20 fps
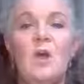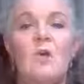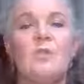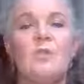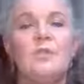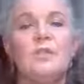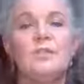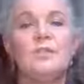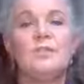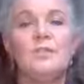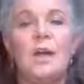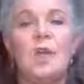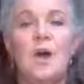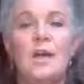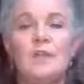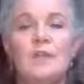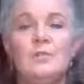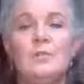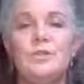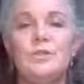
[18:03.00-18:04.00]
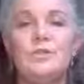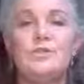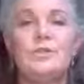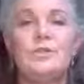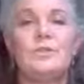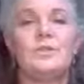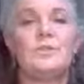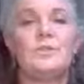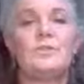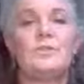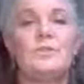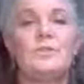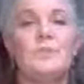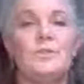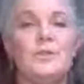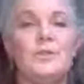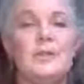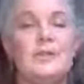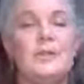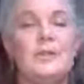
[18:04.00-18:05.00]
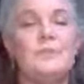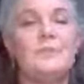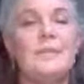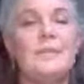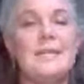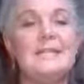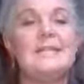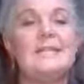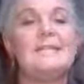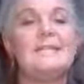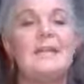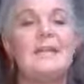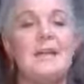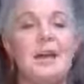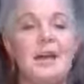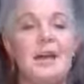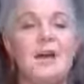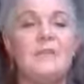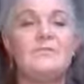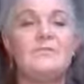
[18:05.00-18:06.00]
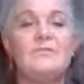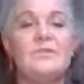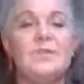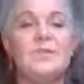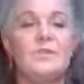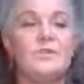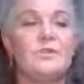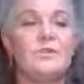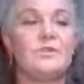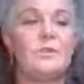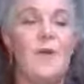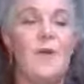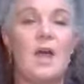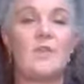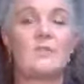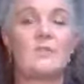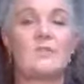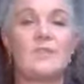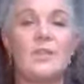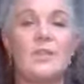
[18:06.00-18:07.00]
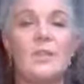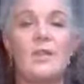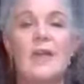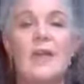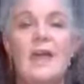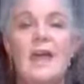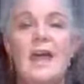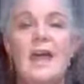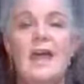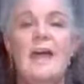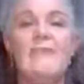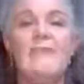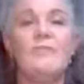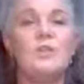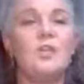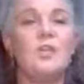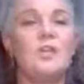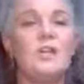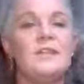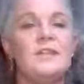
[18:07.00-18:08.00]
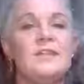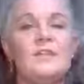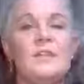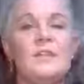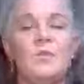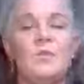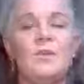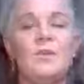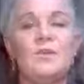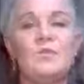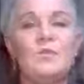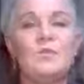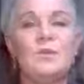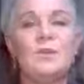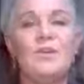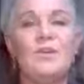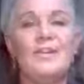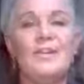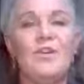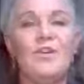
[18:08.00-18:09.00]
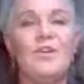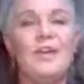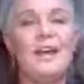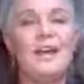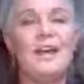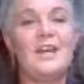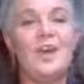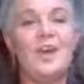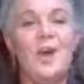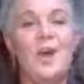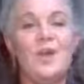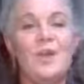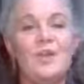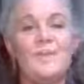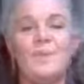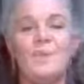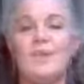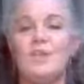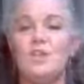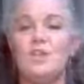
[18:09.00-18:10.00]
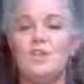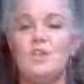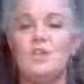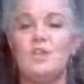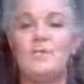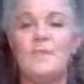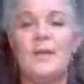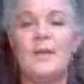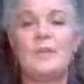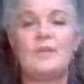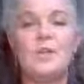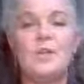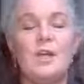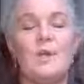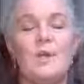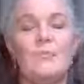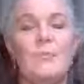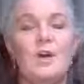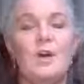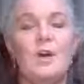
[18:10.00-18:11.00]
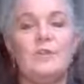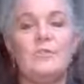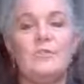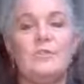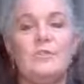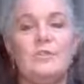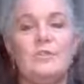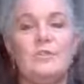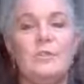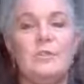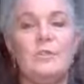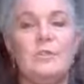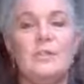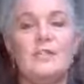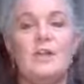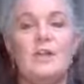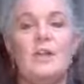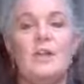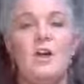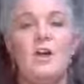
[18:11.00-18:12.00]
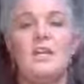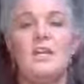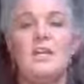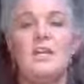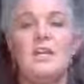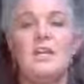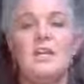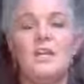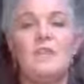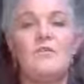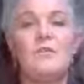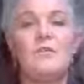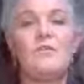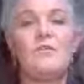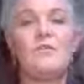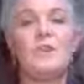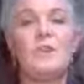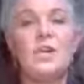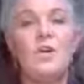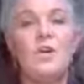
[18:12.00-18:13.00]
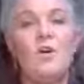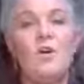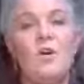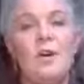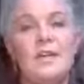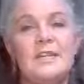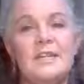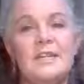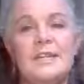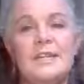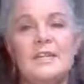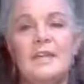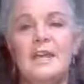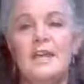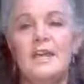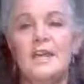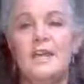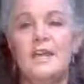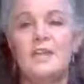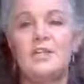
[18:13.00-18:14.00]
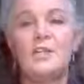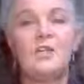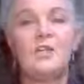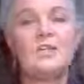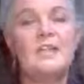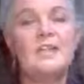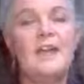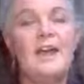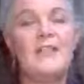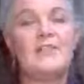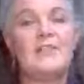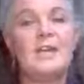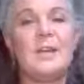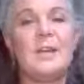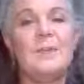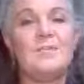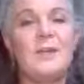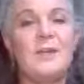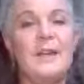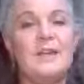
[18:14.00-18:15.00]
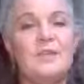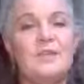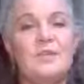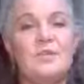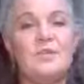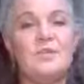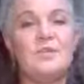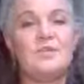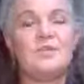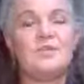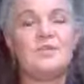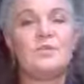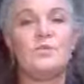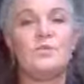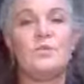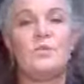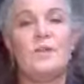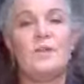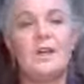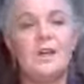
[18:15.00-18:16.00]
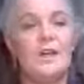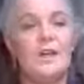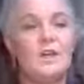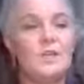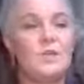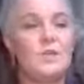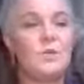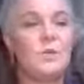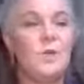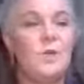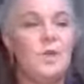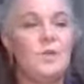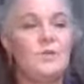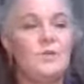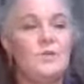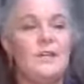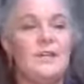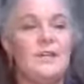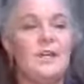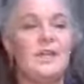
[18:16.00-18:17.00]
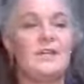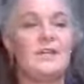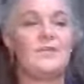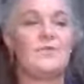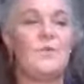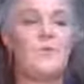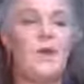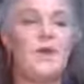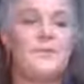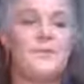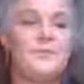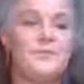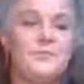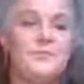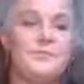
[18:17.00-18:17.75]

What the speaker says: Or your lighter blue crystals will bring in peace and calm for you as well. So have a look and see what you've already got at home that you could maybe combine with your Lepidolite if you're feeling guided, to have a companion crystal to work with it as well.